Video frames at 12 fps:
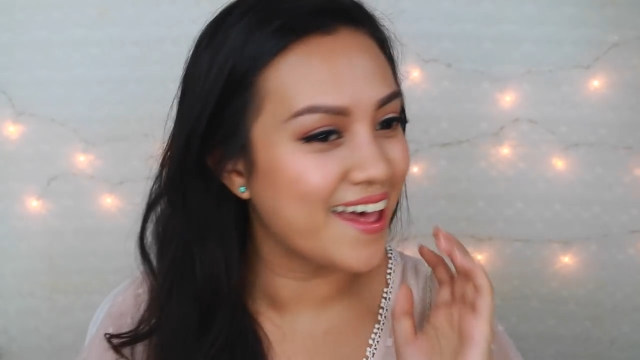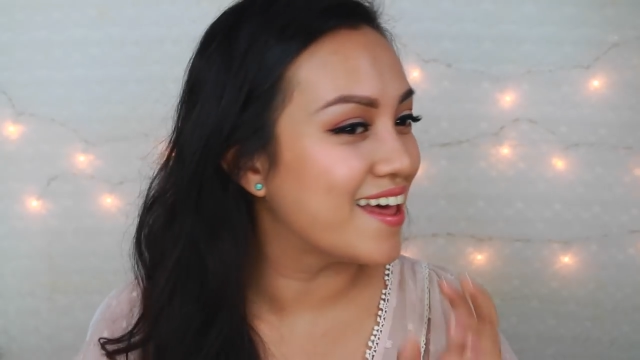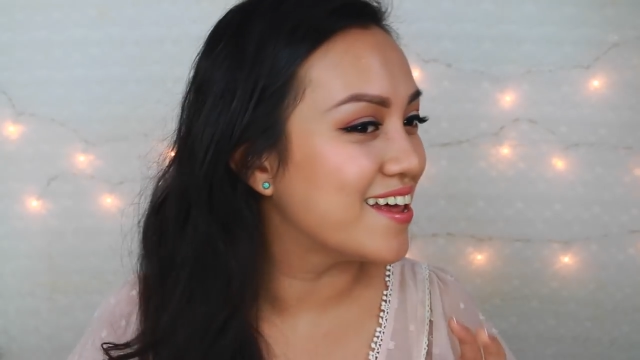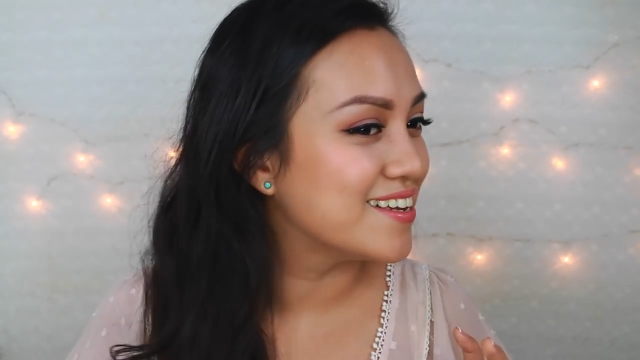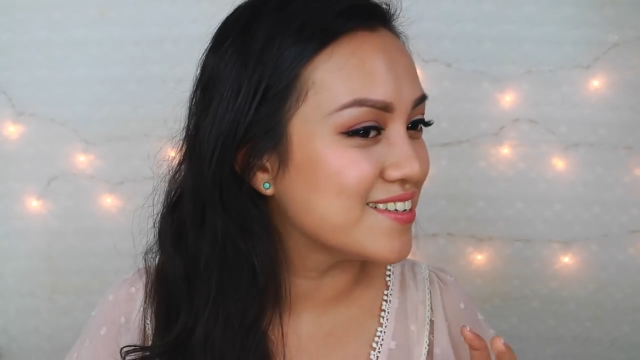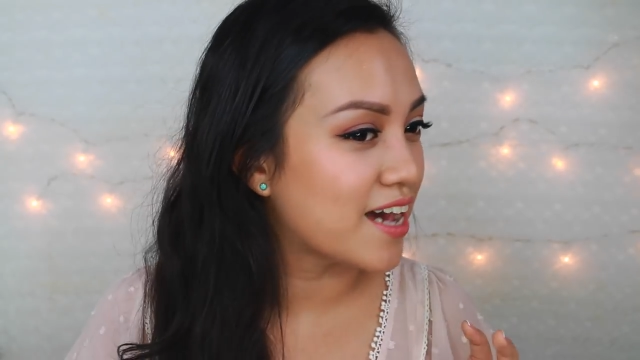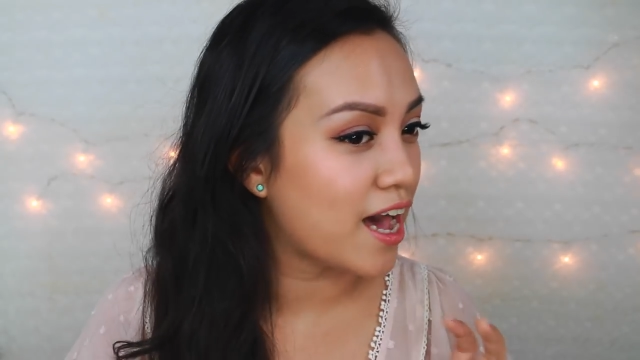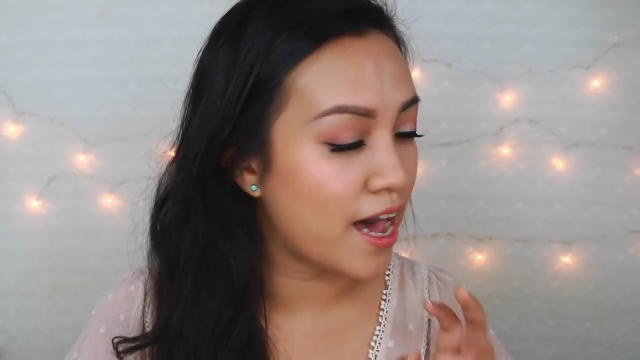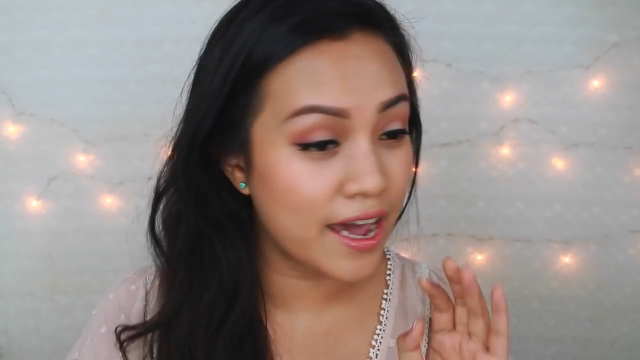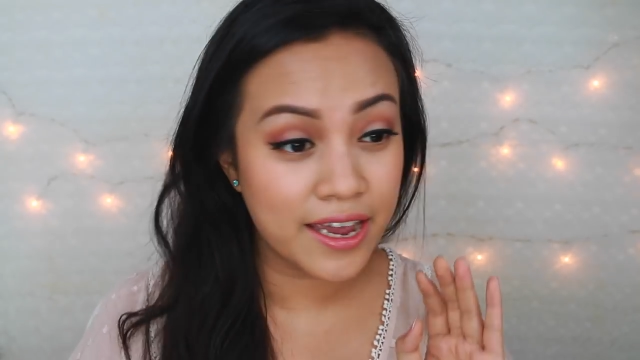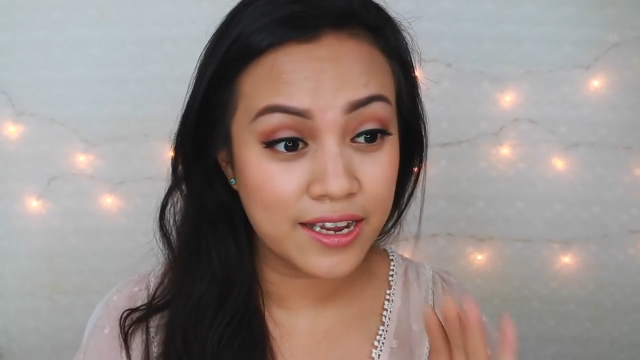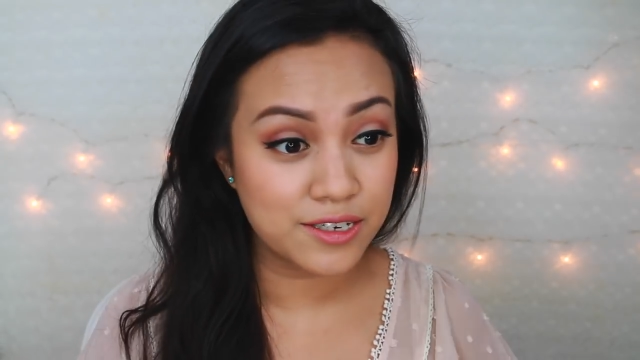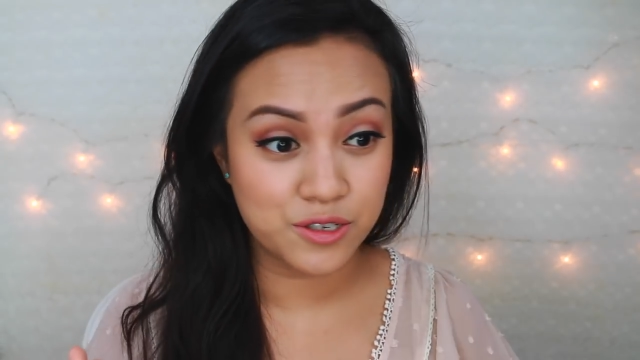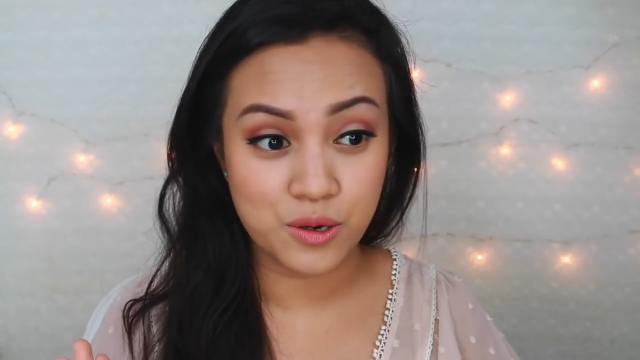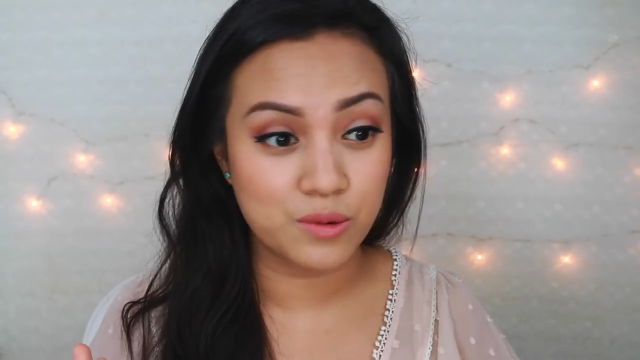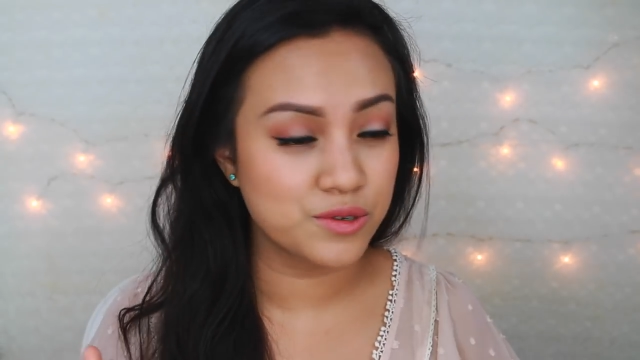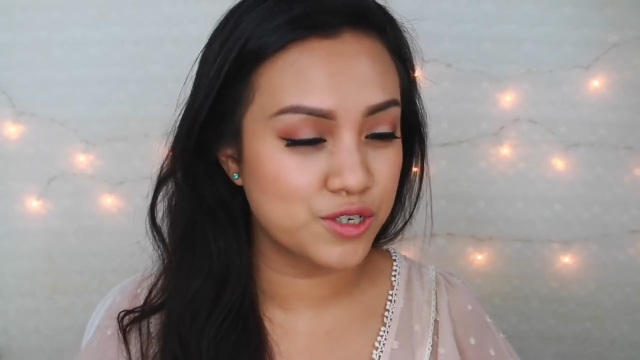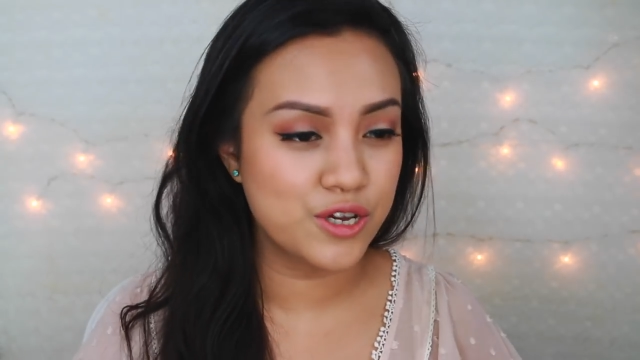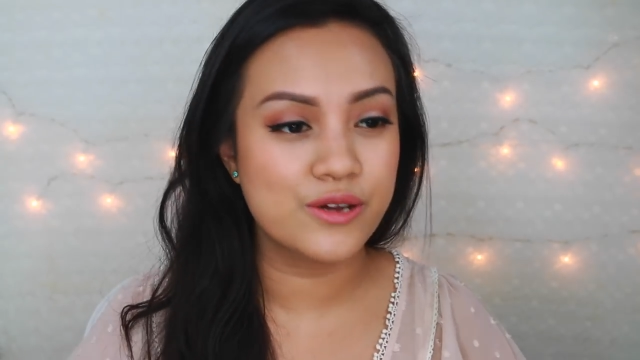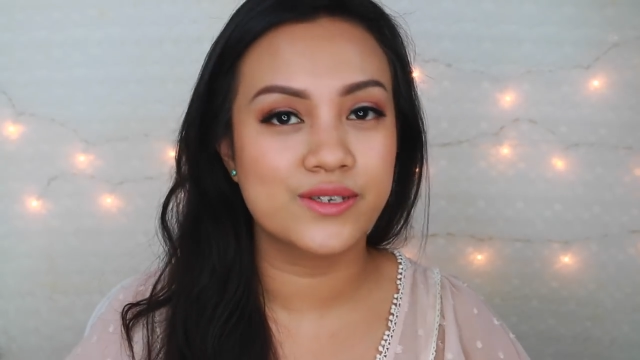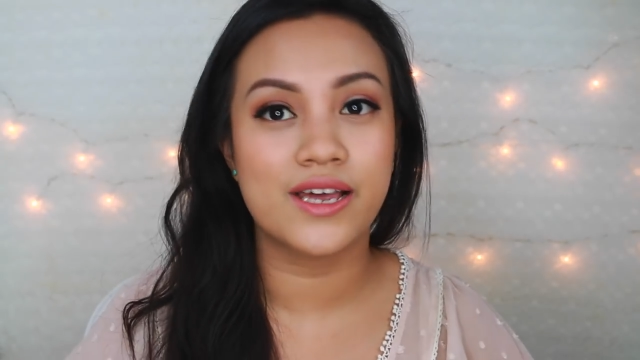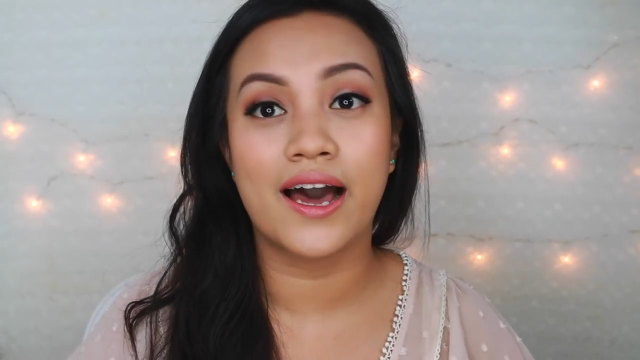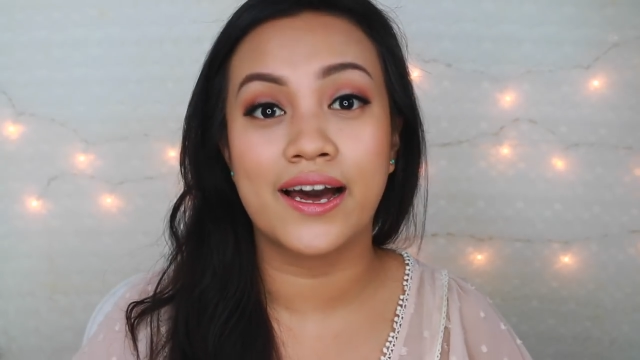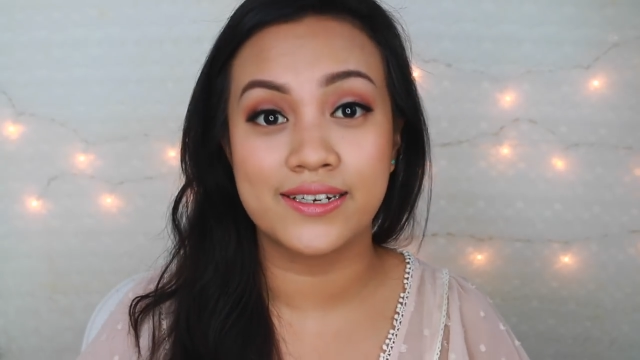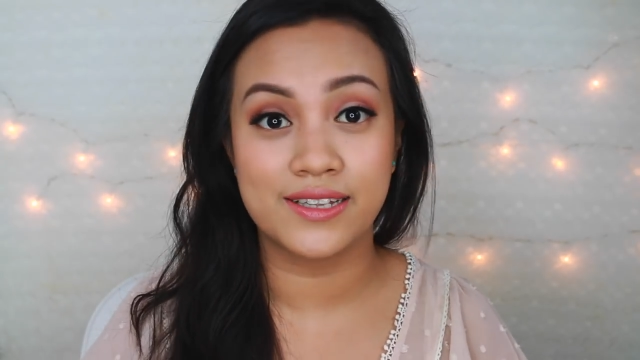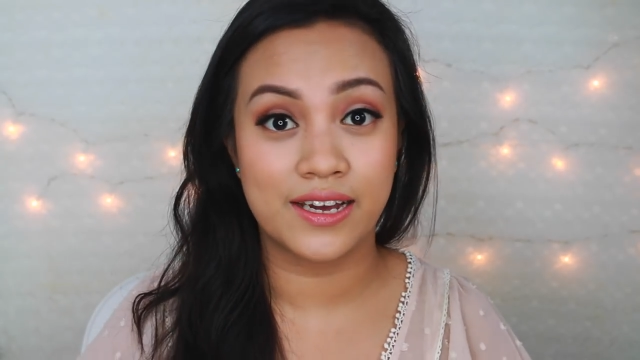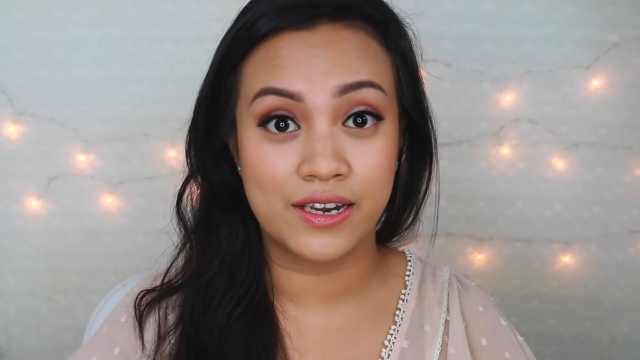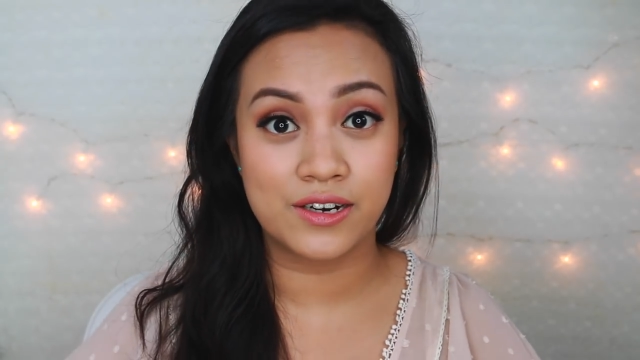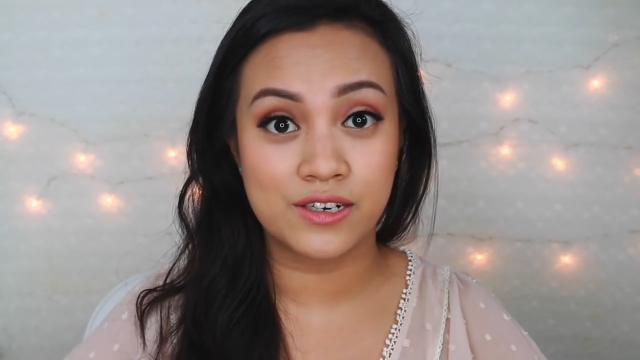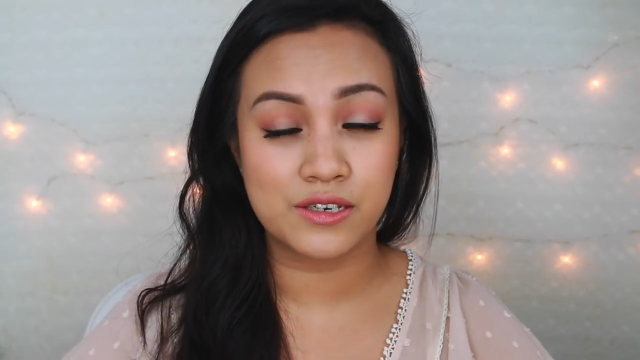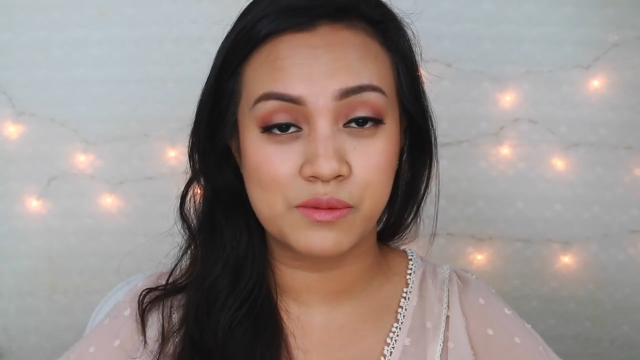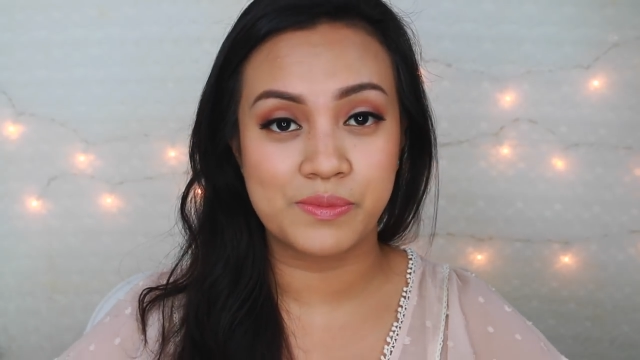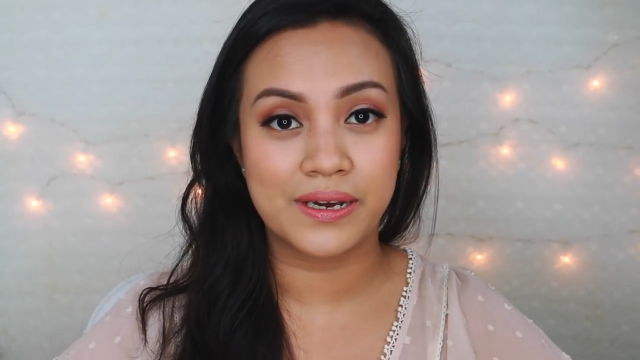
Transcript: And I don't use highlighters,